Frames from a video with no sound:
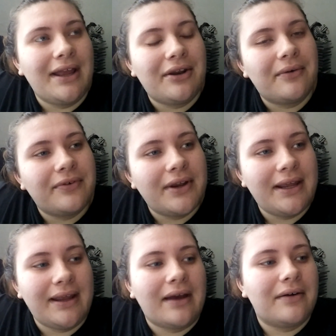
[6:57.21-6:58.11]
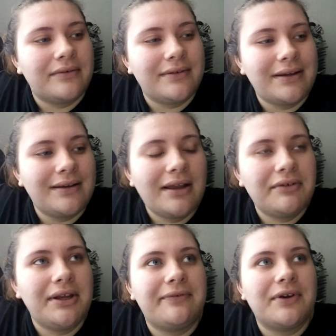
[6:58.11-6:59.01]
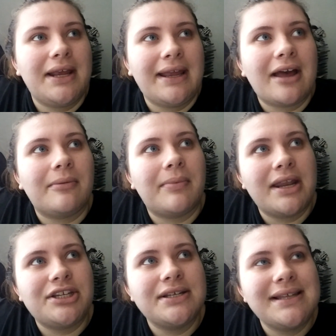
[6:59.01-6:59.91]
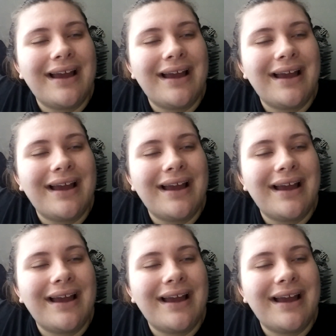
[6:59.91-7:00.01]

you know, freaking out. Not really freaking out, but it's just